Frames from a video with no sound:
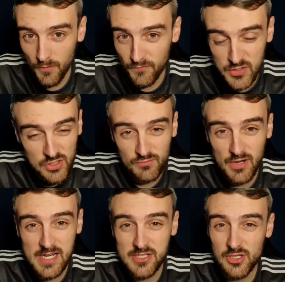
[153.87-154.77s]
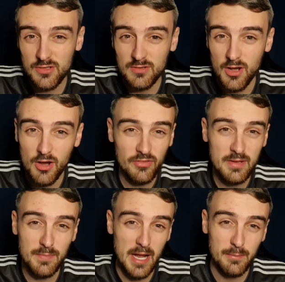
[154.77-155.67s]
For some reason, I
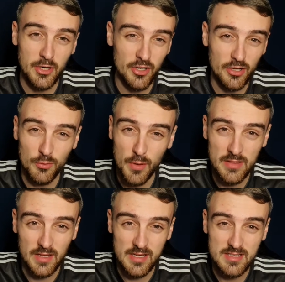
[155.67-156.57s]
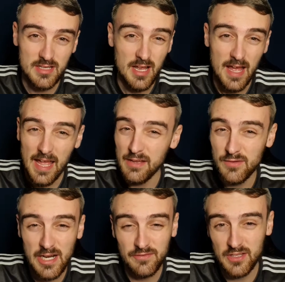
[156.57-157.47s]
think Blackburn are going to win this,
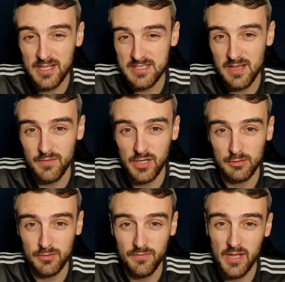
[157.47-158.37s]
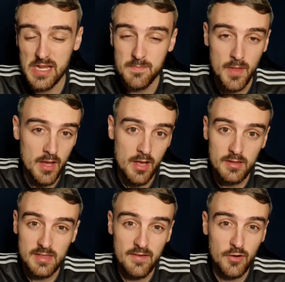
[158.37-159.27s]
even after that 7-0 defeat.
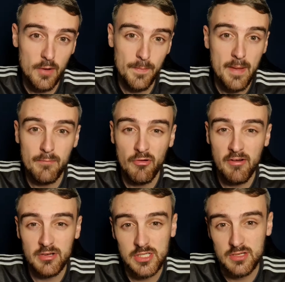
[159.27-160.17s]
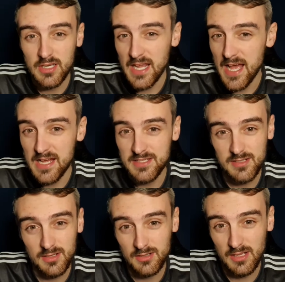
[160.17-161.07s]
They've got Ben Brereton
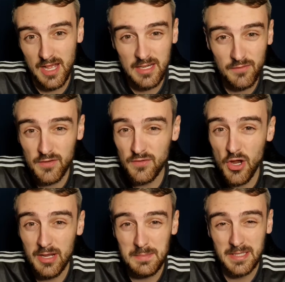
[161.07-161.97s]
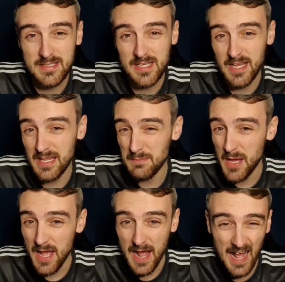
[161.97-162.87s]
Diaz, and if you've got him in the
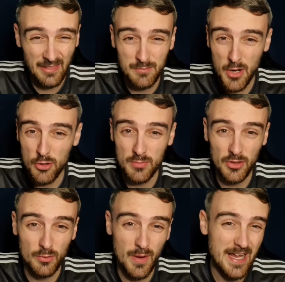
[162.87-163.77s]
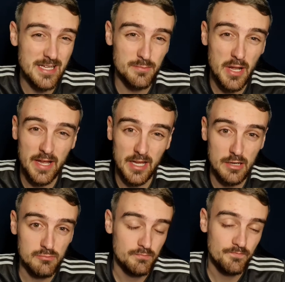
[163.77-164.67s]
team, at the moment, the way he's
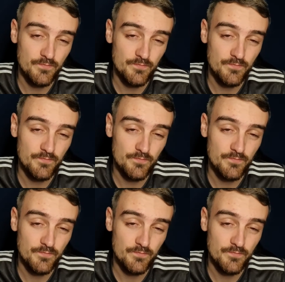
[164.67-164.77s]
playing,